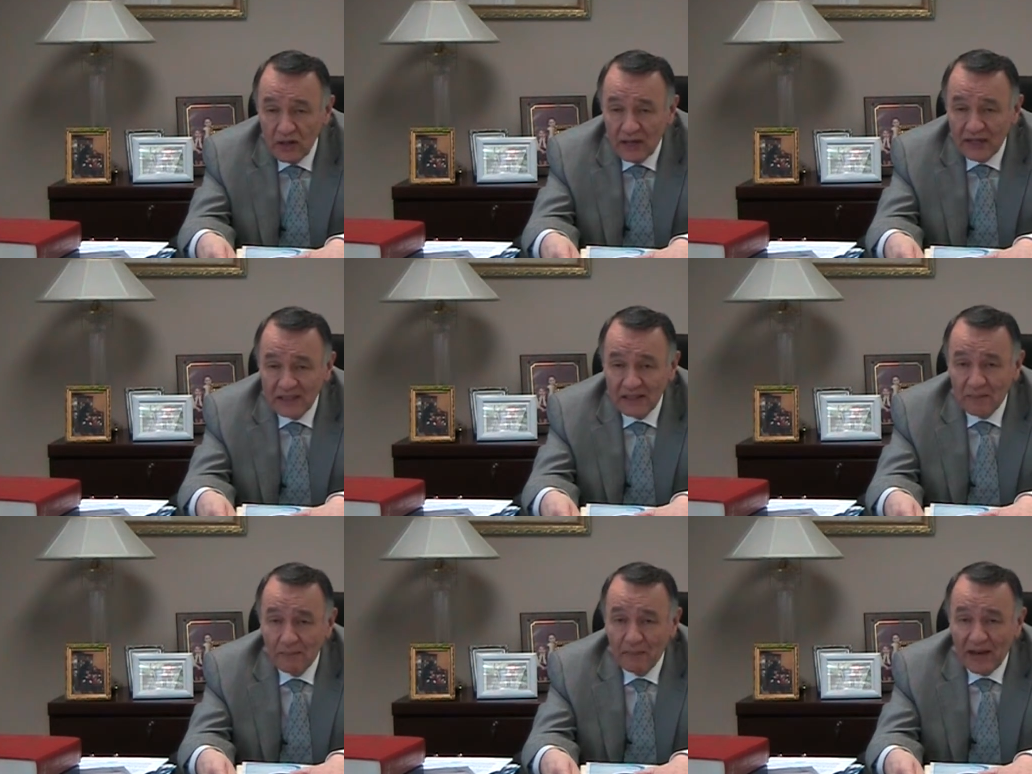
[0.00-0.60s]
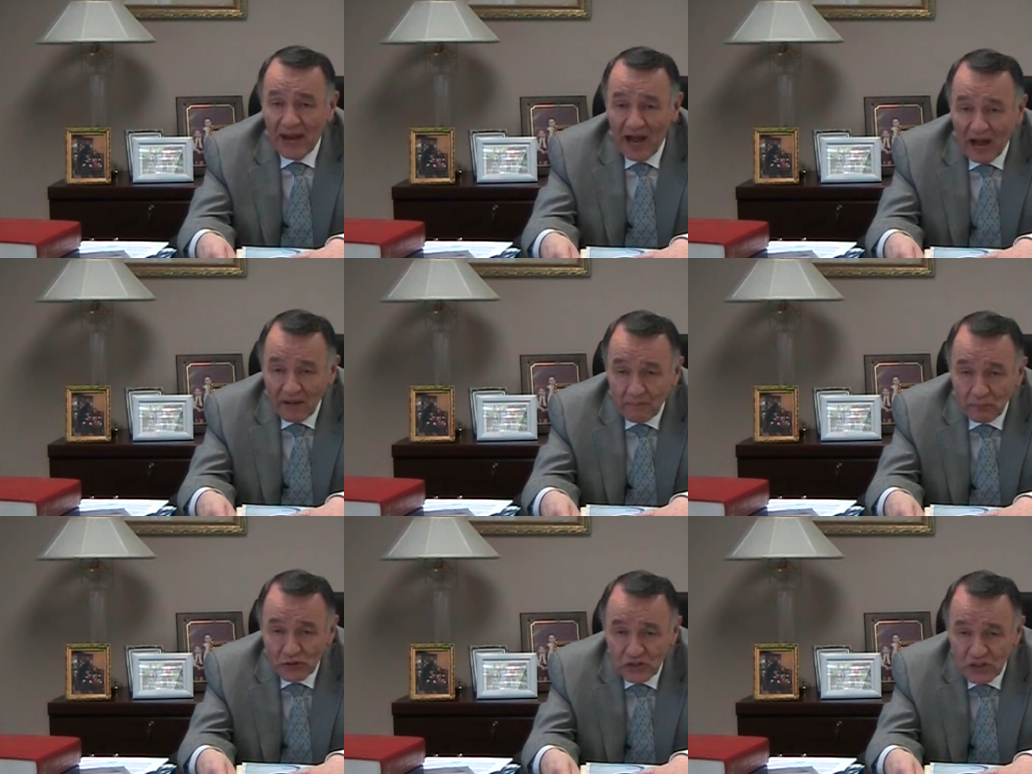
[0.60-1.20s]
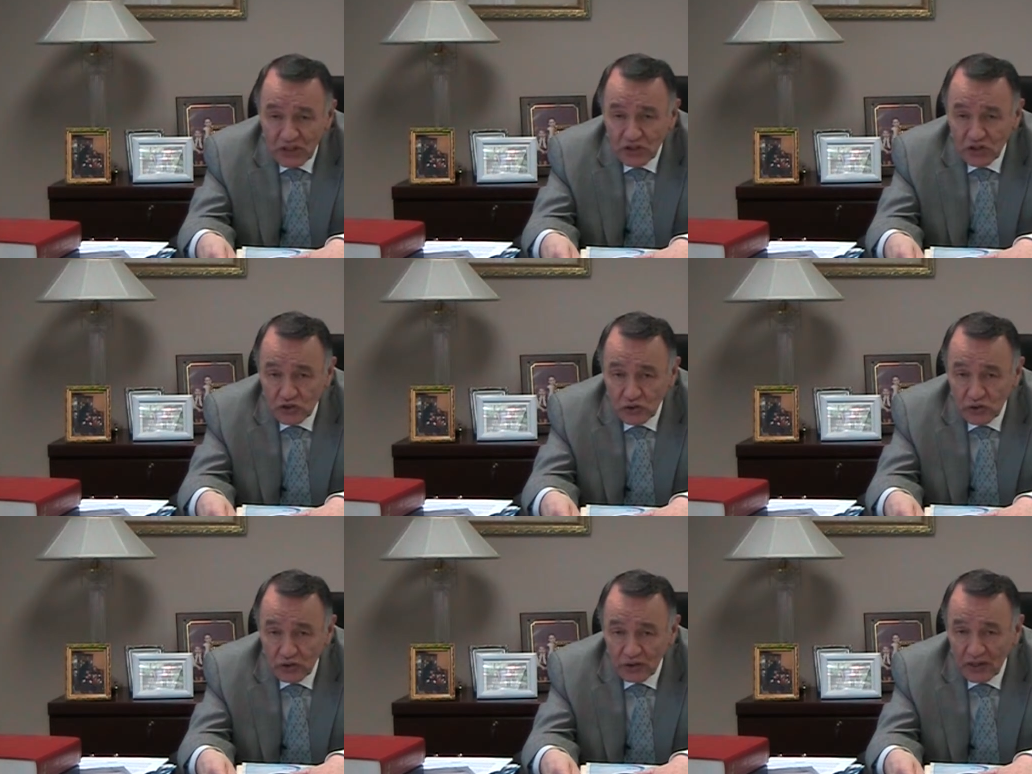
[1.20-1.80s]
It's a benign
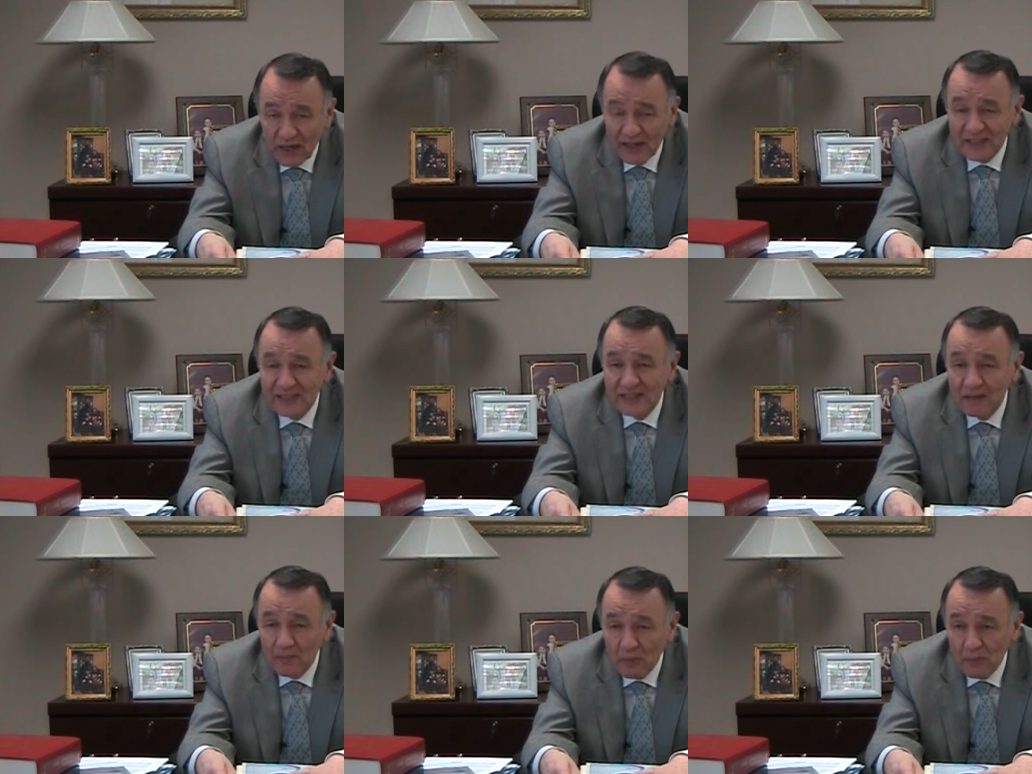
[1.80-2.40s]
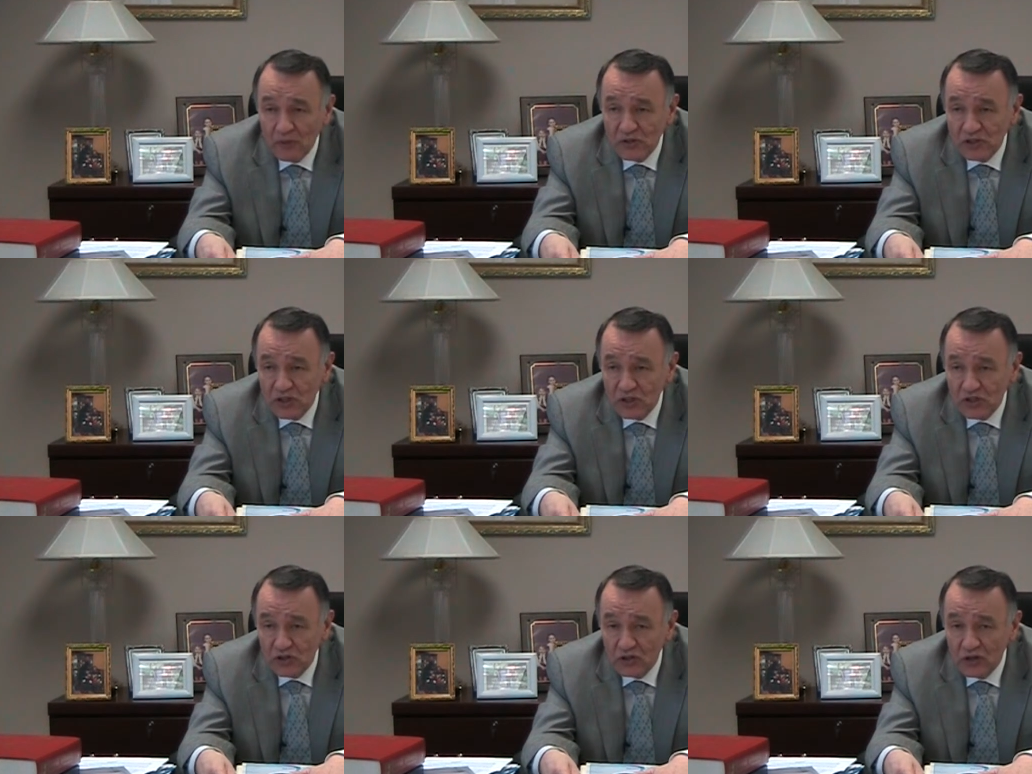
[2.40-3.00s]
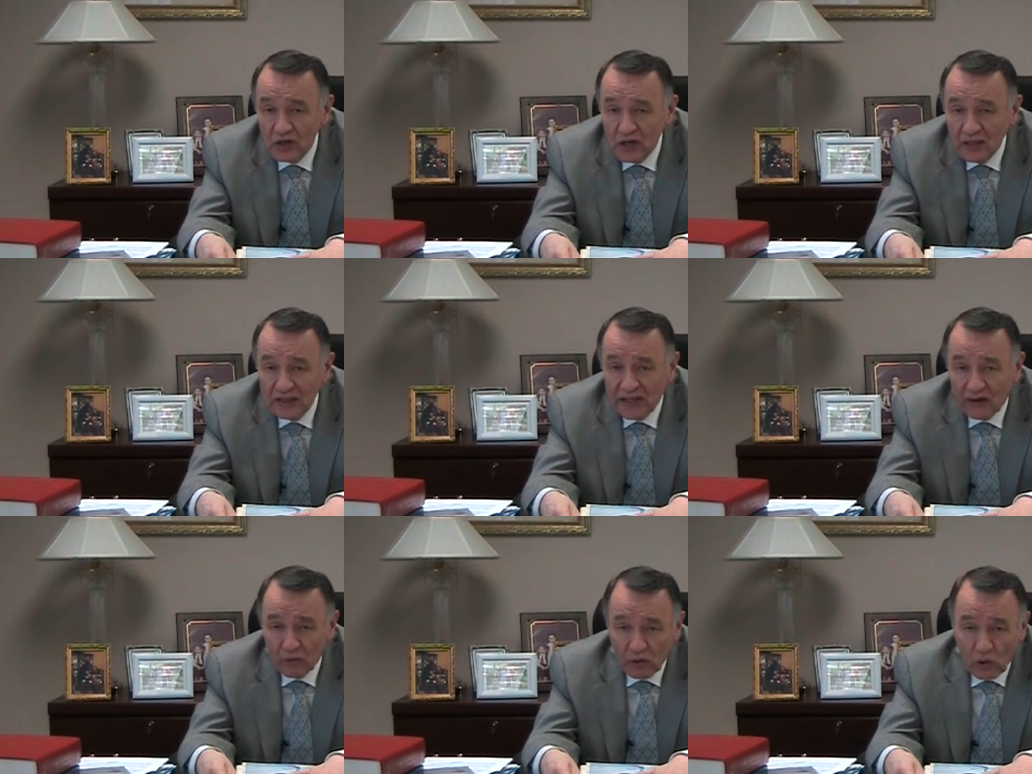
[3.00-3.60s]
procedure, a simple procedure
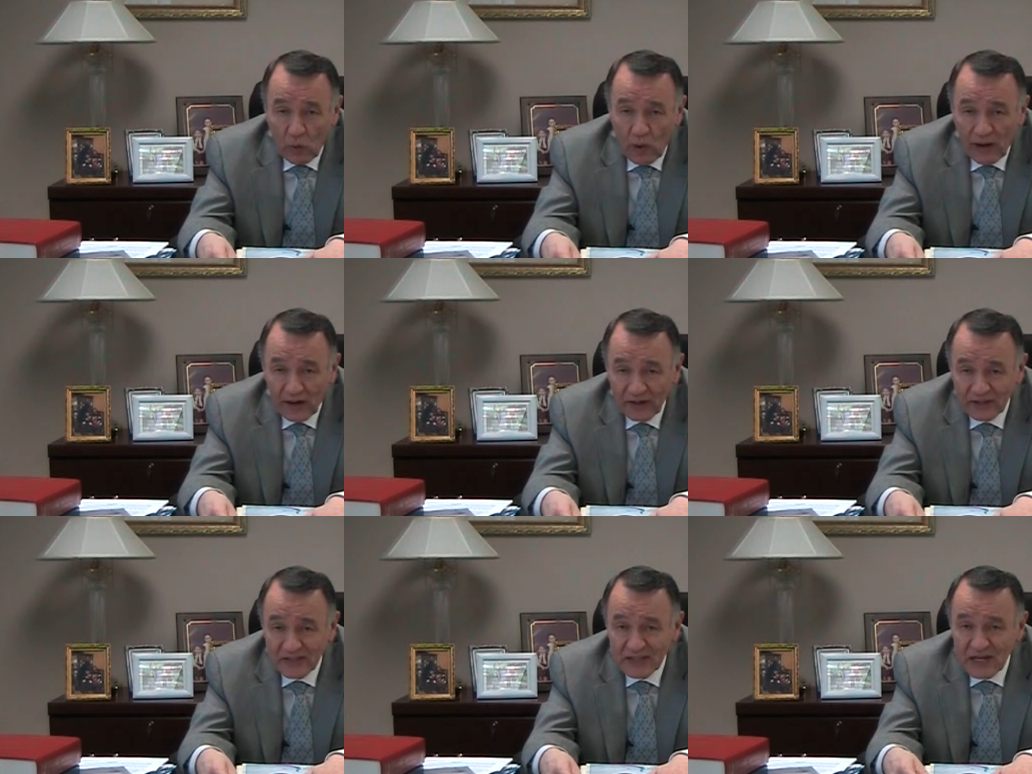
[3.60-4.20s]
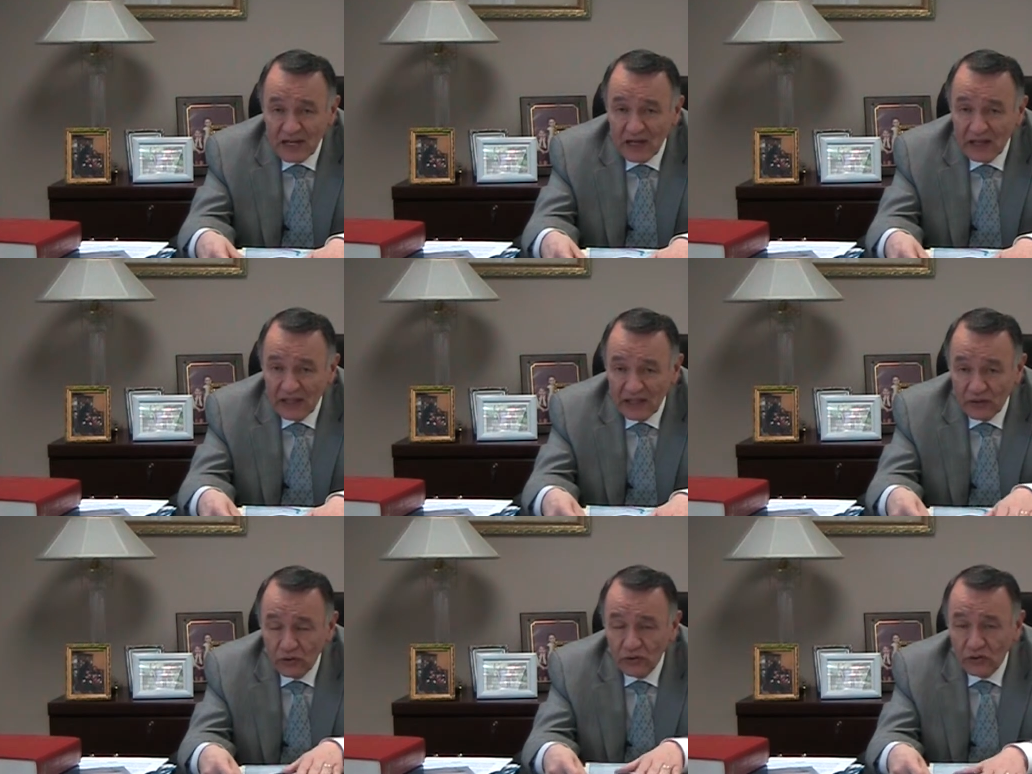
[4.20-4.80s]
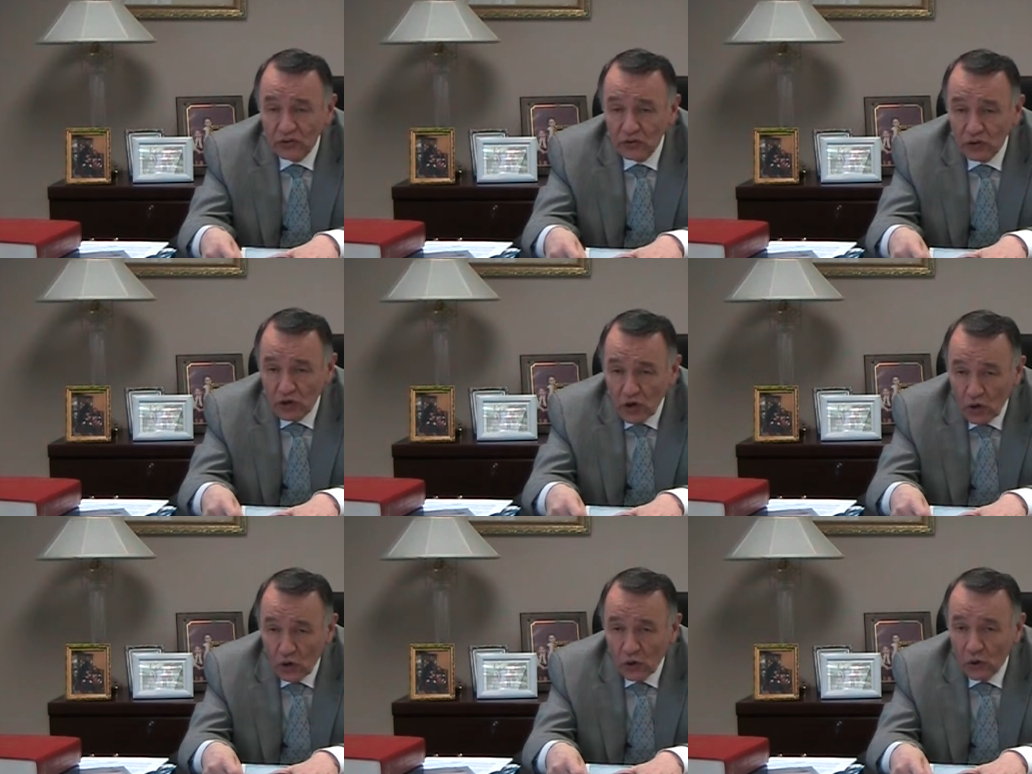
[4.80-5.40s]
that requires little to
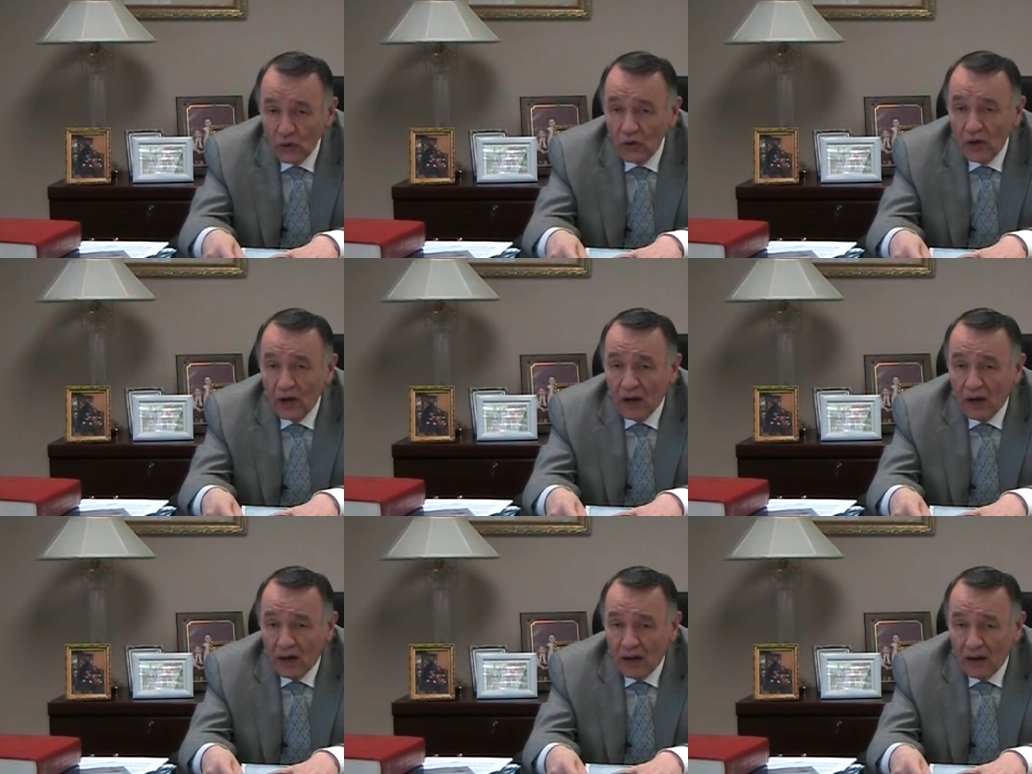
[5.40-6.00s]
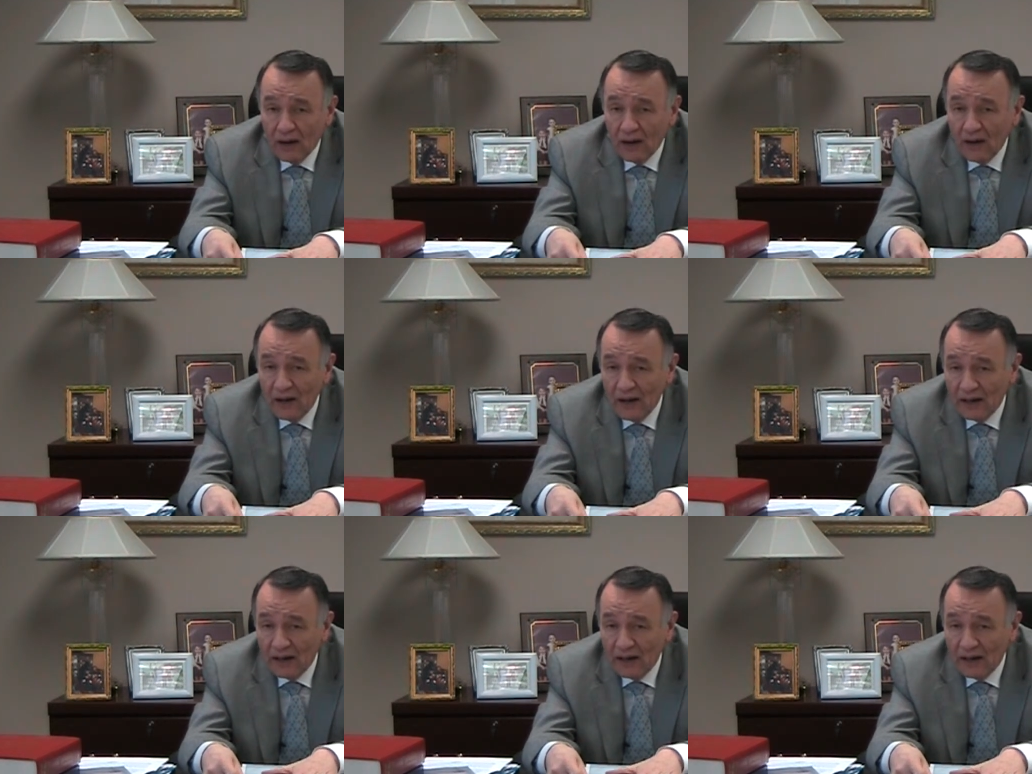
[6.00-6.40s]
no uh,